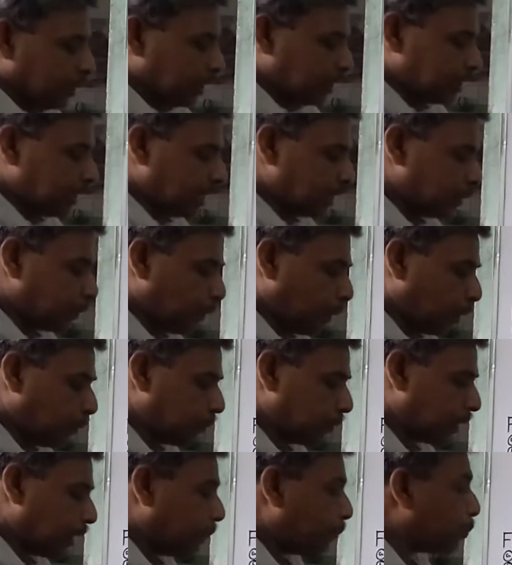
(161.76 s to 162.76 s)
This is
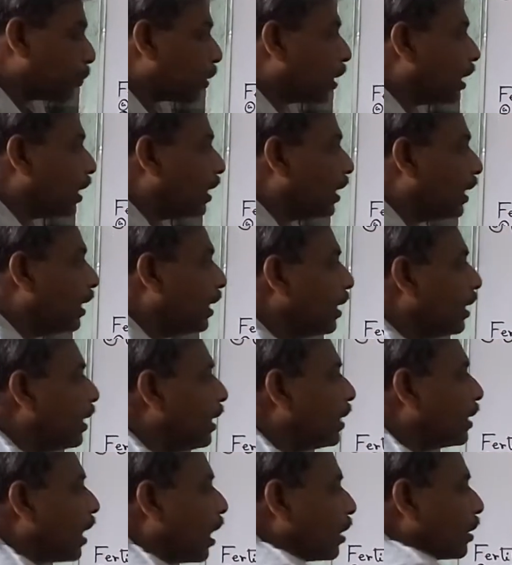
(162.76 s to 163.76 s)
formed temporarily.
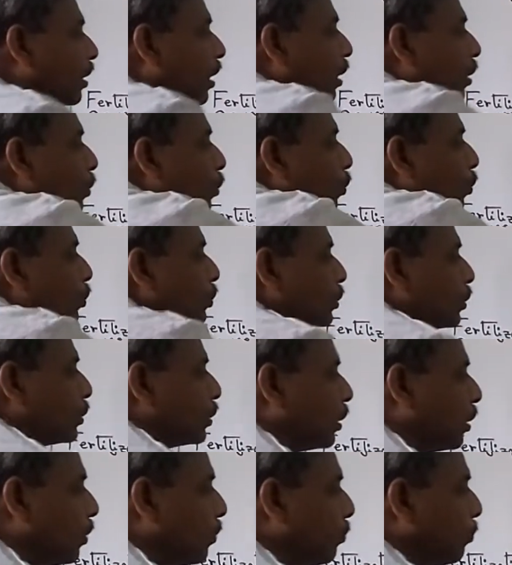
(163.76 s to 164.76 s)
It undergoes
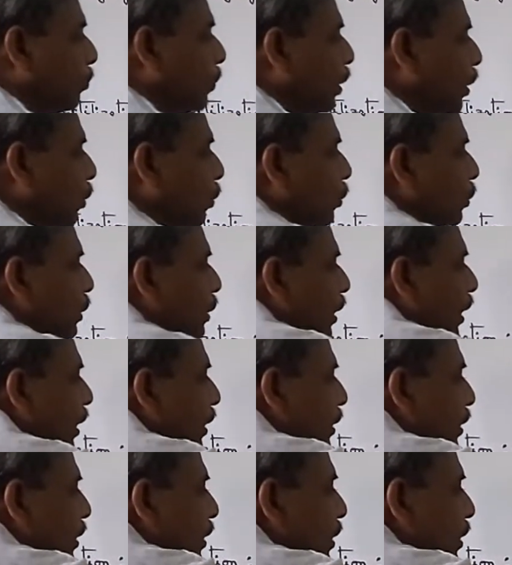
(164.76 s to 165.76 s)

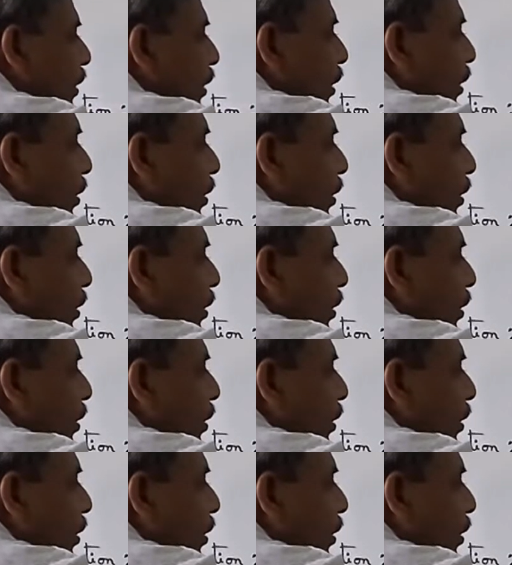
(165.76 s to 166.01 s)
meiosis,